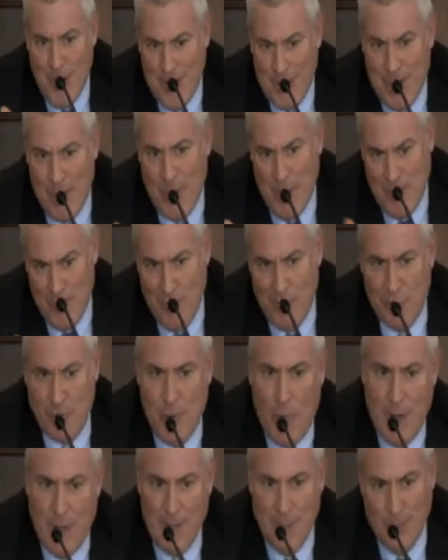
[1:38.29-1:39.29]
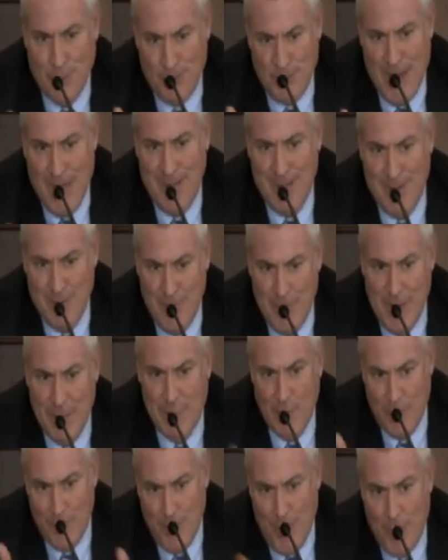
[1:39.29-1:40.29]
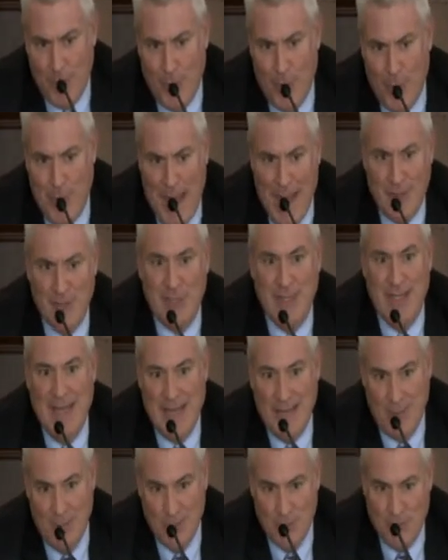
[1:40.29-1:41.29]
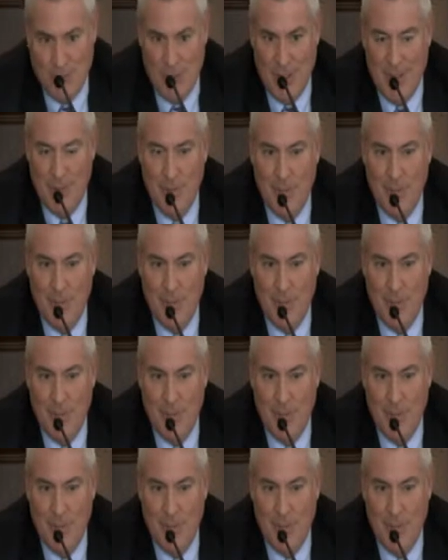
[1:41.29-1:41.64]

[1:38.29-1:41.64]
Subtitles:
I think we have over 20%. We have over 100,000 acres